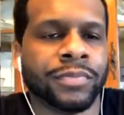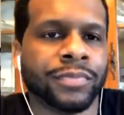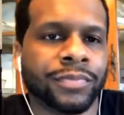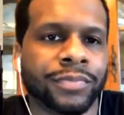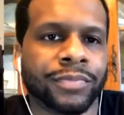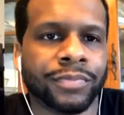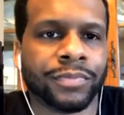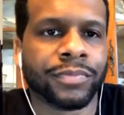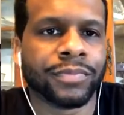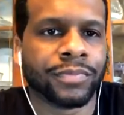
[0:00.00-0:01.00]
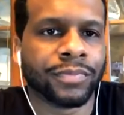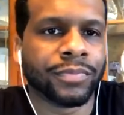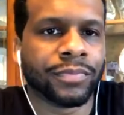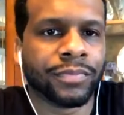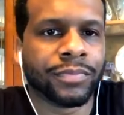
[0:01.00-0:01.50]

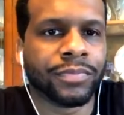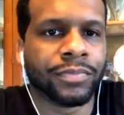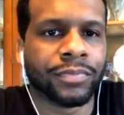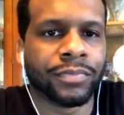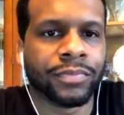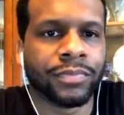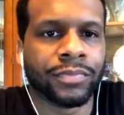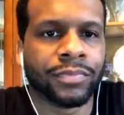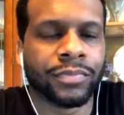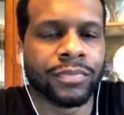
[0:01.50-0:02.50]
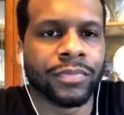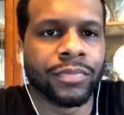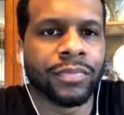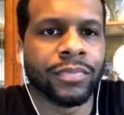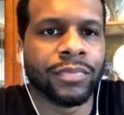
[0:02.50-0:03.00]

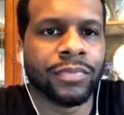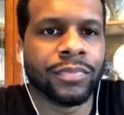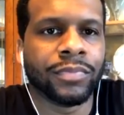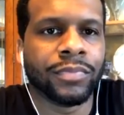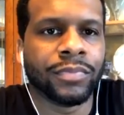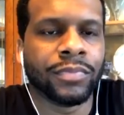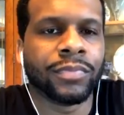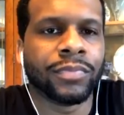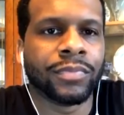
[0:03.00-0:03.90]
[no speech]